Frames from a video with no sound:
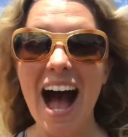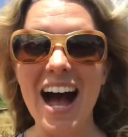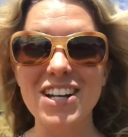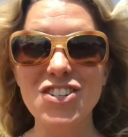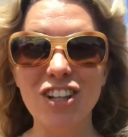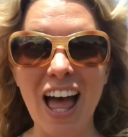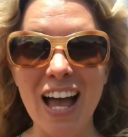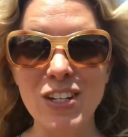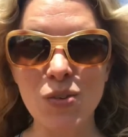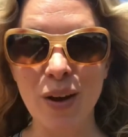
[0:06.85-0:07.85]
on
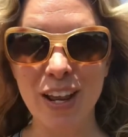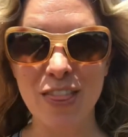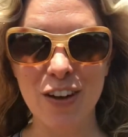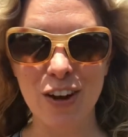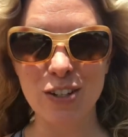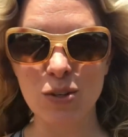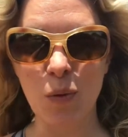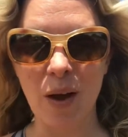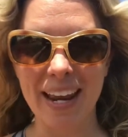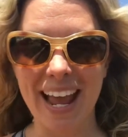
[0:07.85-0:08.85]
July 23rd,
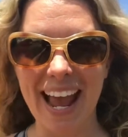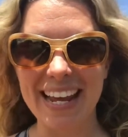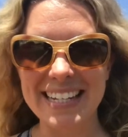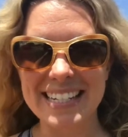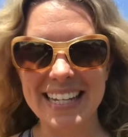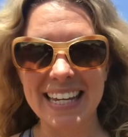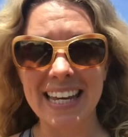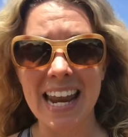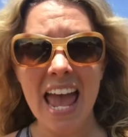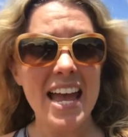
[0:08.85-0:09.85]

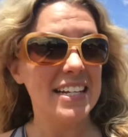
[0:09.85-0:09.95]
2018.